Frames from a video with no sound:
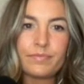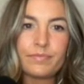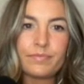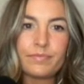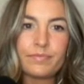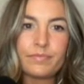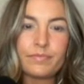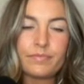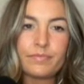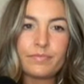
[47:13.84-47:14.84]

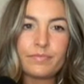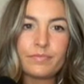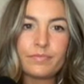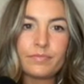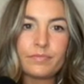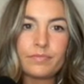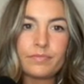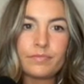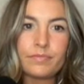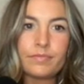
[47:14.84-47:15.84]

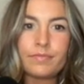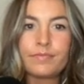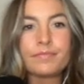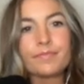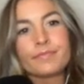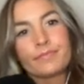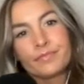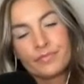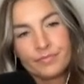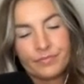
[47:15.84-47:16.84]

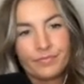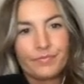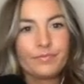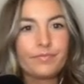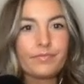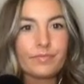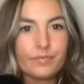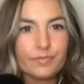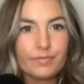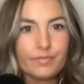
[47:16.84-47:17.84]

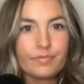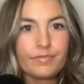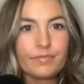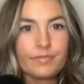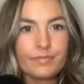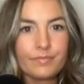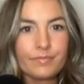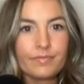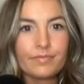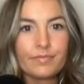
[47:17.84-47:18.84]

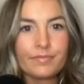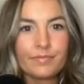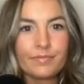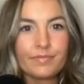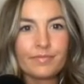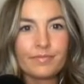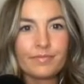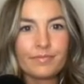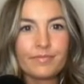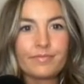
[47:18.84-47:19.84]
No words are spoken by the person on screen.